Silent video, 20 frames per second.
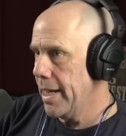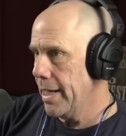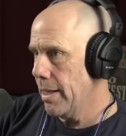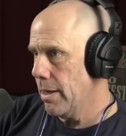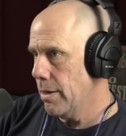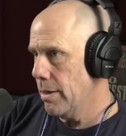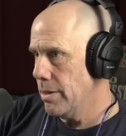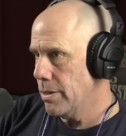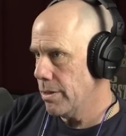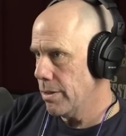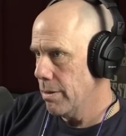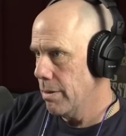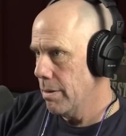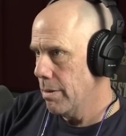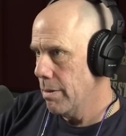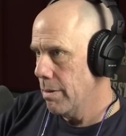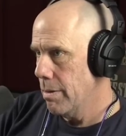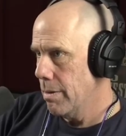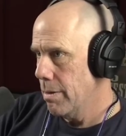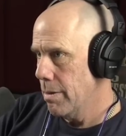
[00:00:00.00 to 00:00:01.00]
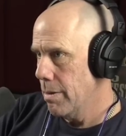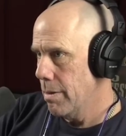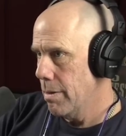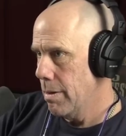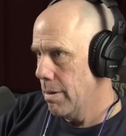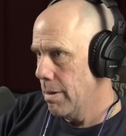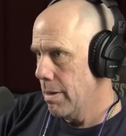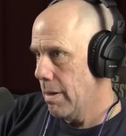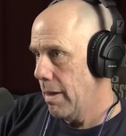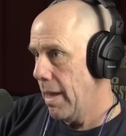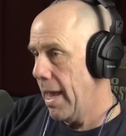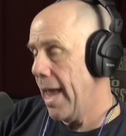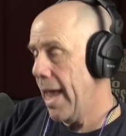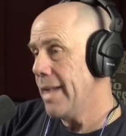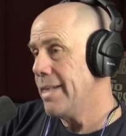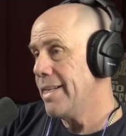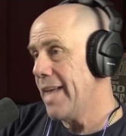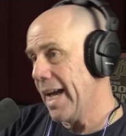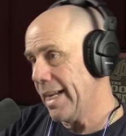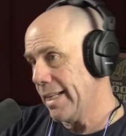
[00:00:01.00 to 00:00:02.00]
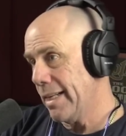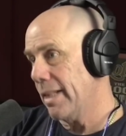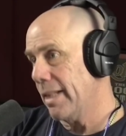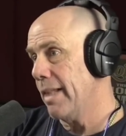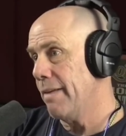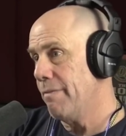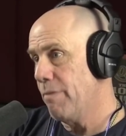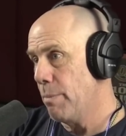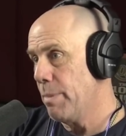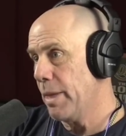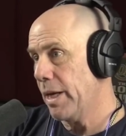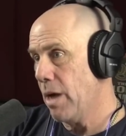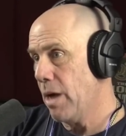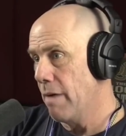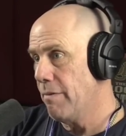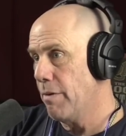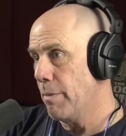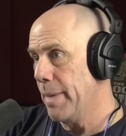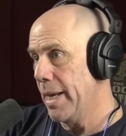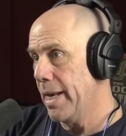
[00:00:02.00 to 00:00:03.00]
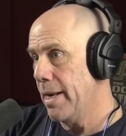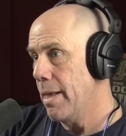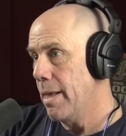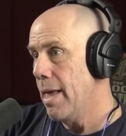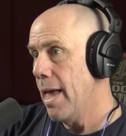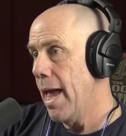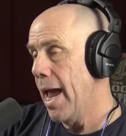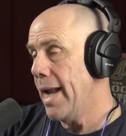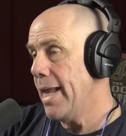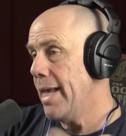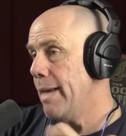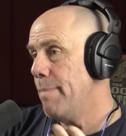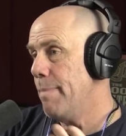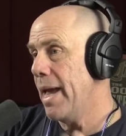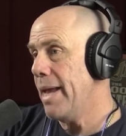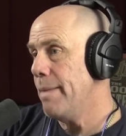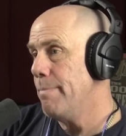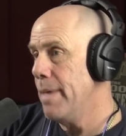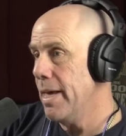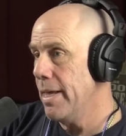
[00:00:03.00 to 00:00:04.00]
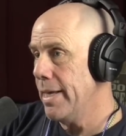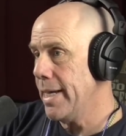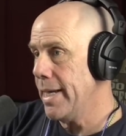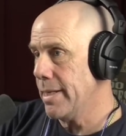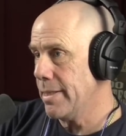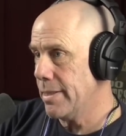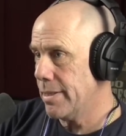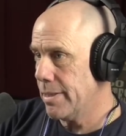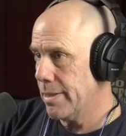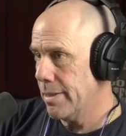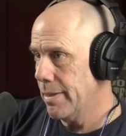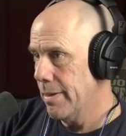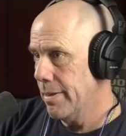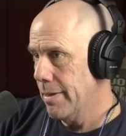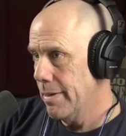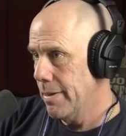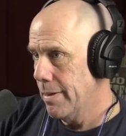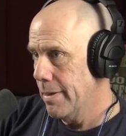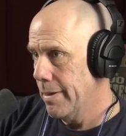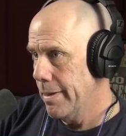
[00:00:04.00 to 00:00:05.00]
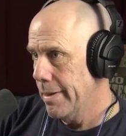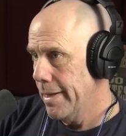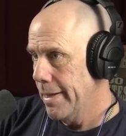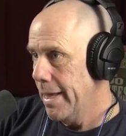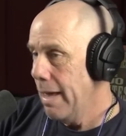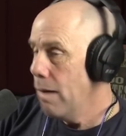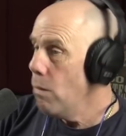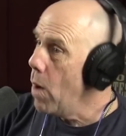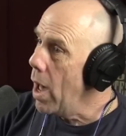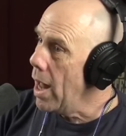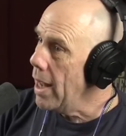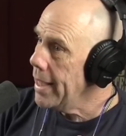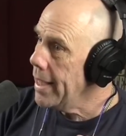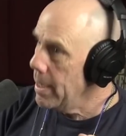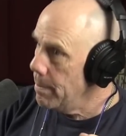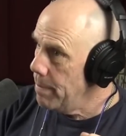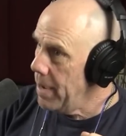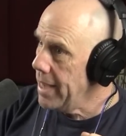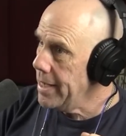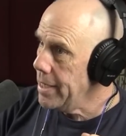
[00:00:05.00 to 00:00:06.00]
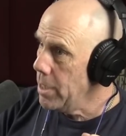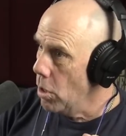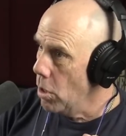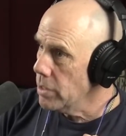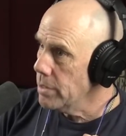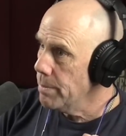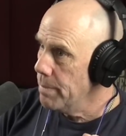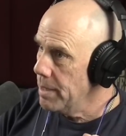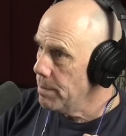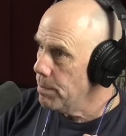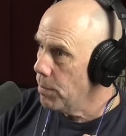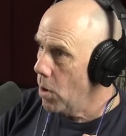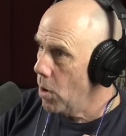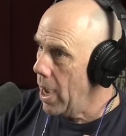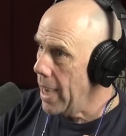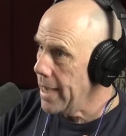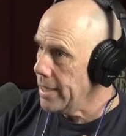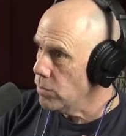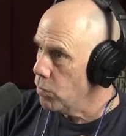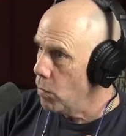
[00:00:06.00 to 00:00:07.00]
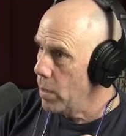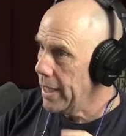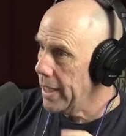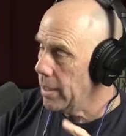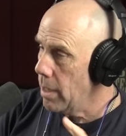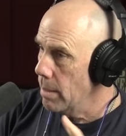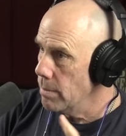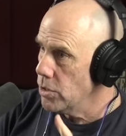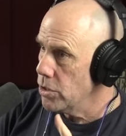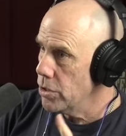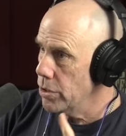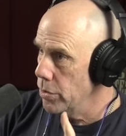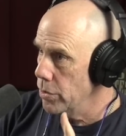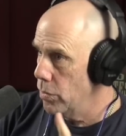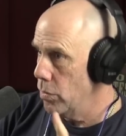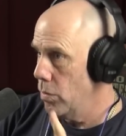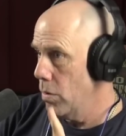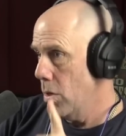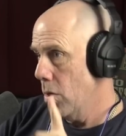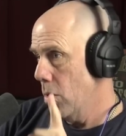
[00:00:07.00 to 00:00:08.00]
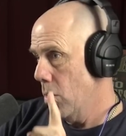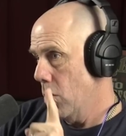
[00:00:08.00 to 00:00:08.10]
dealers and technically from the government, and he made millions. Well, he paid the ultimate price when it comes to